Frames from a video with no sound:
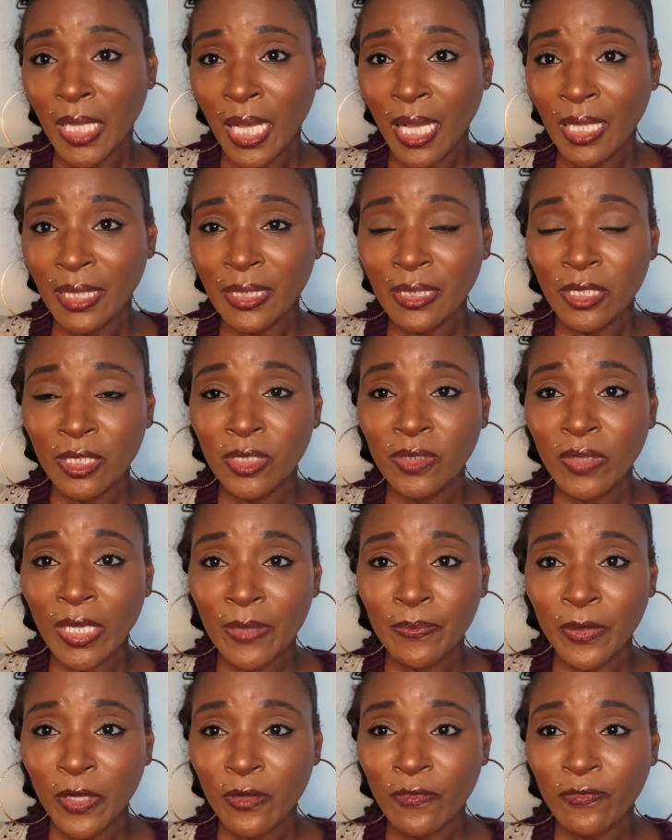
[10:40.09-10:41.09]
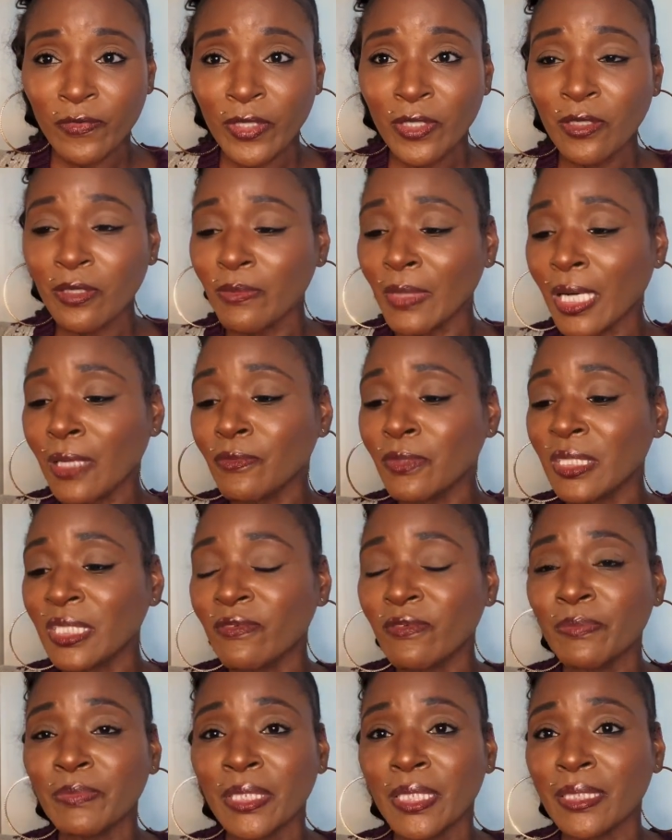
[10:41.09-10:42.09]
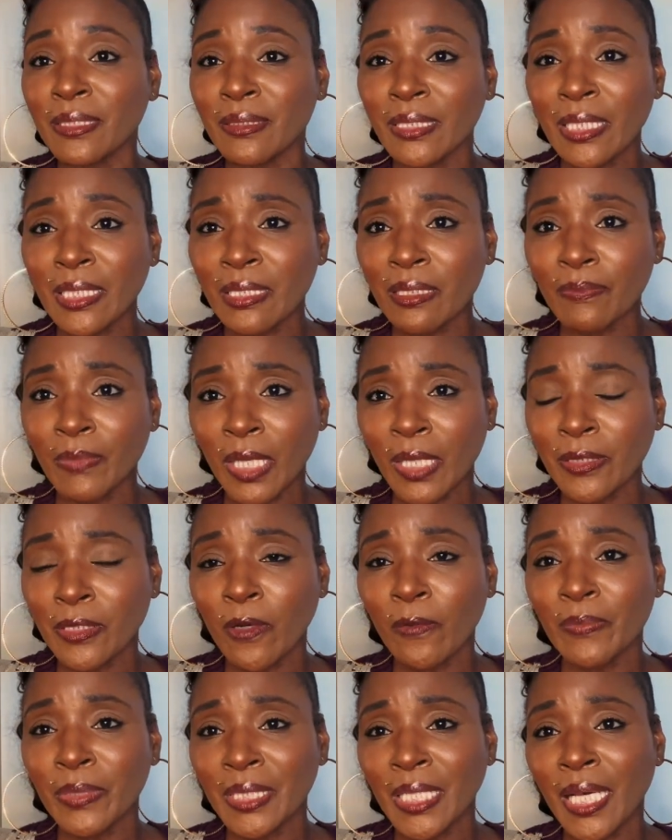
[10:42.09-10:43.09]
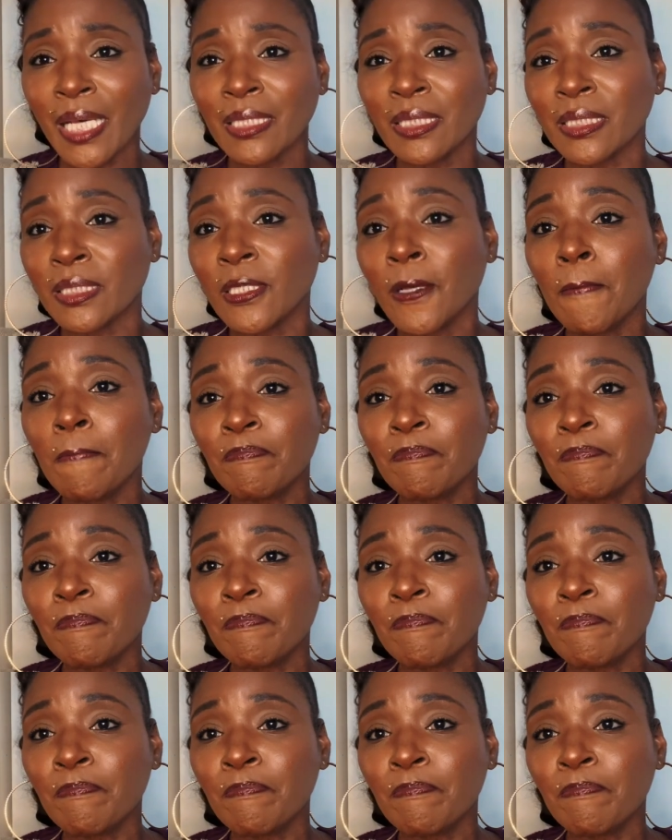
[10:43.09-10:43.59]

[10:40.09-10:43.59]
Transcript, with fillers: Ali the Great Perfume, I wouldn't even been thinking about no bananas